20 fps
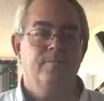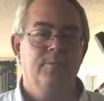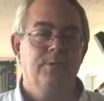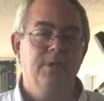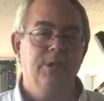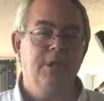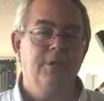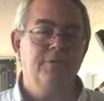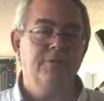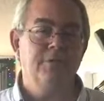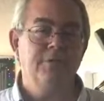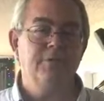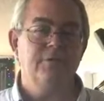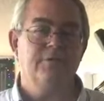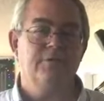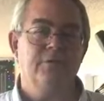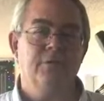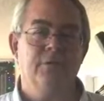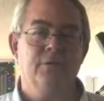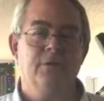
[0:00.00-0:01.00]
Nothing
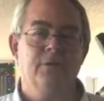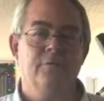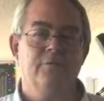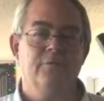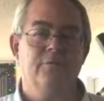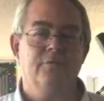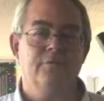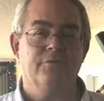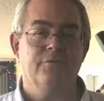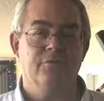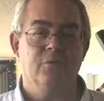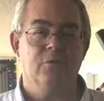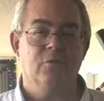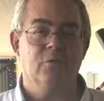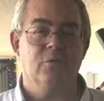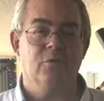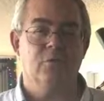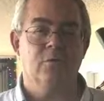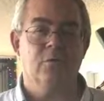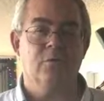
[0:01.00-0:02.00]
sells
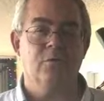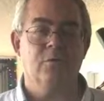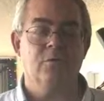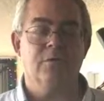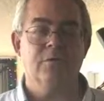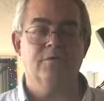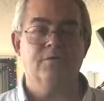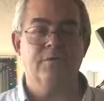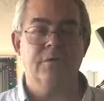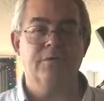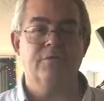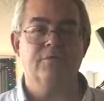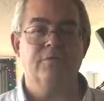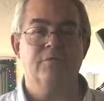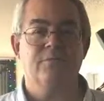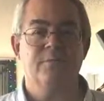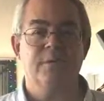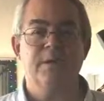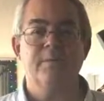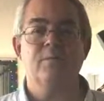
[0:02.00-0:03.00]
solar or
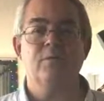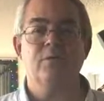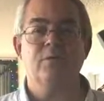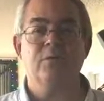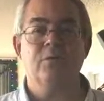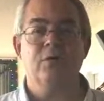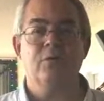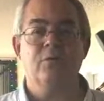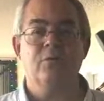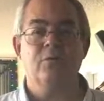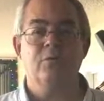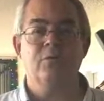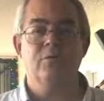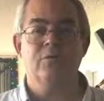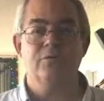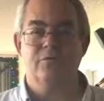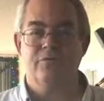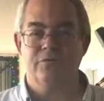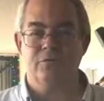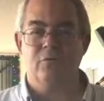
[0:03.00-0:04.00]
convinces people to go
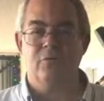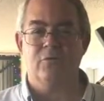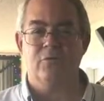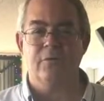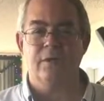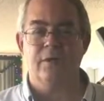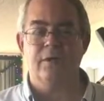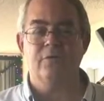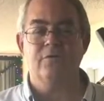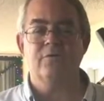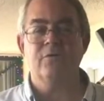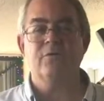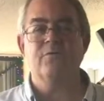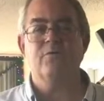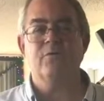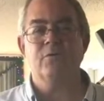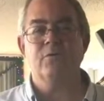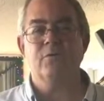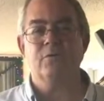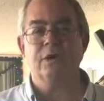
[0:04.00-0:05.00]
to solar energy
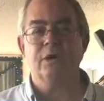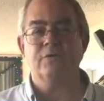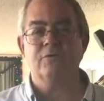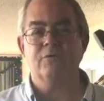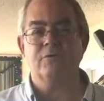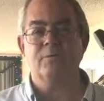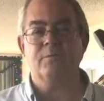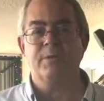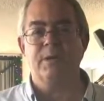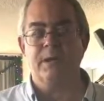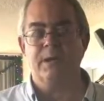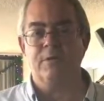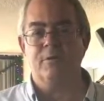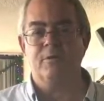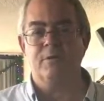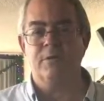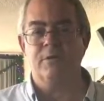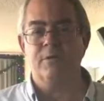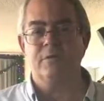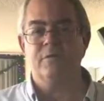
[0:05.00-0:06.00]
for their electrical
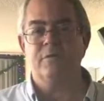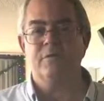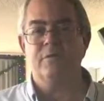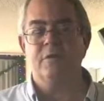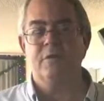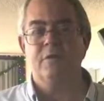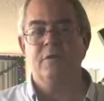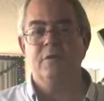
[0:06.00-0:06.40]
power needs